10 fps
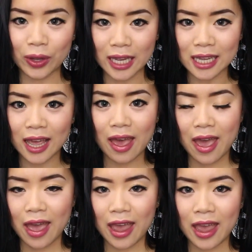week
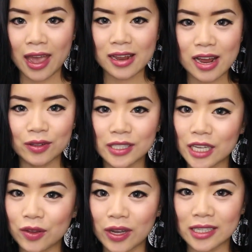and I'll see
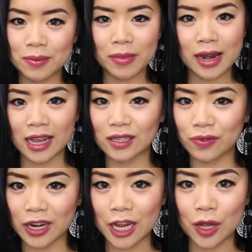you guys in my next
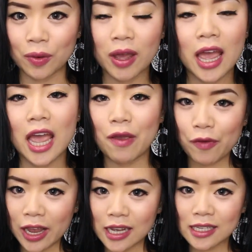video. If
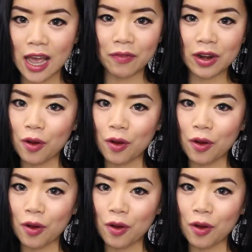you guys haven't